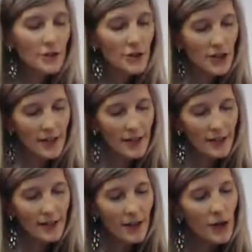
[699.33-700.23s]

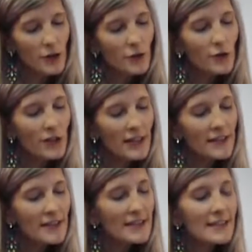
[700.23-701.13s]
cheek, you look
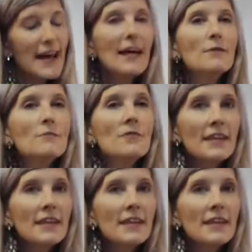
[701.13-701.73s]
at the same